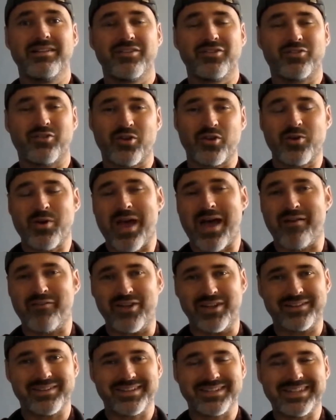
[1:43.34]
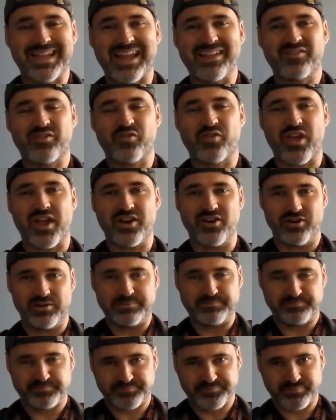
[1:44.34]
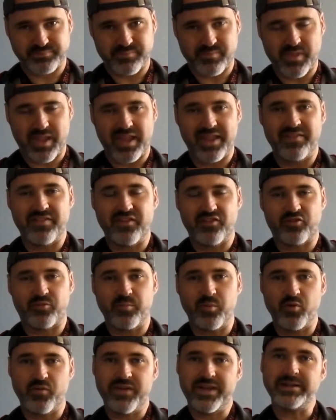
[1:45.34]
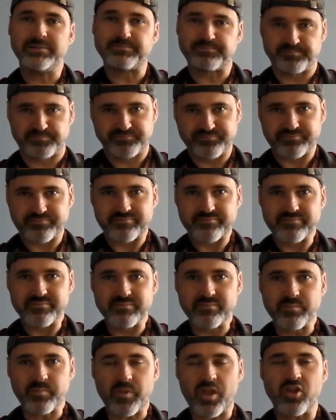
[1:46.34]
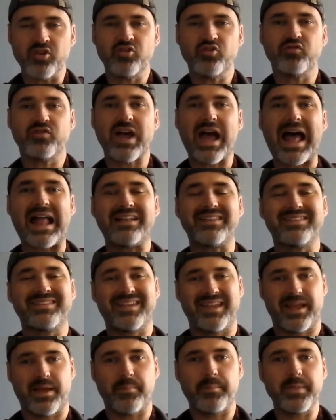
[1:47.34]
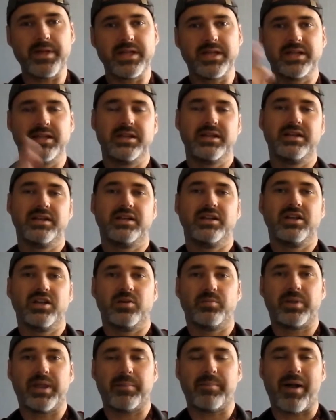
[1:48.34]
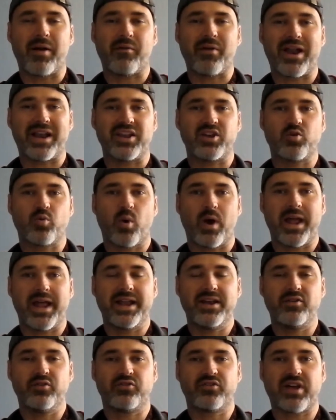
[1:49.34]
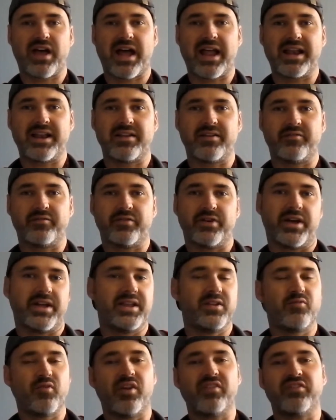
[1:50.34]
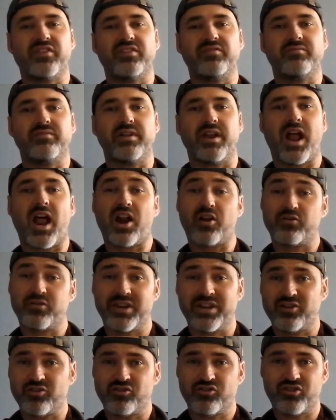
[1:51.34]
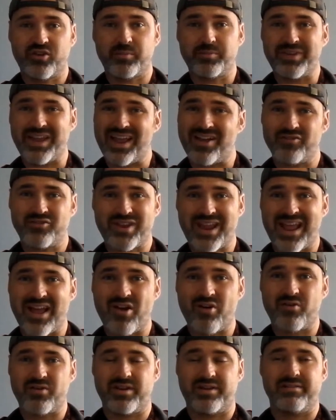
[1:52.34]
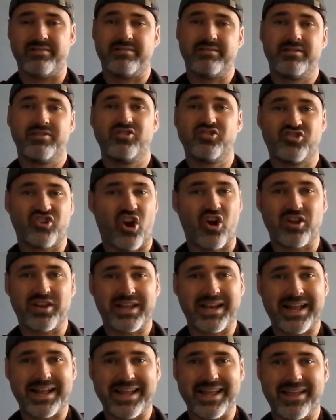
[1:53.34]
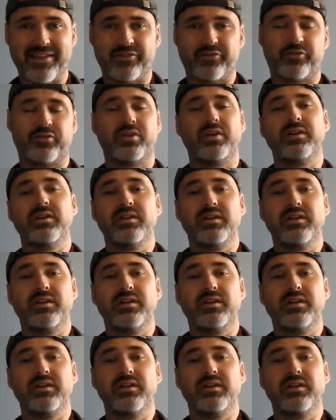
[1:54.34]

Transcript: So there you have it. Days of Thunder. In this movie, you've got Tim, played by Randy Quaid, who's kind of, he runs an auto dealership downtown in Charlotte, I guess.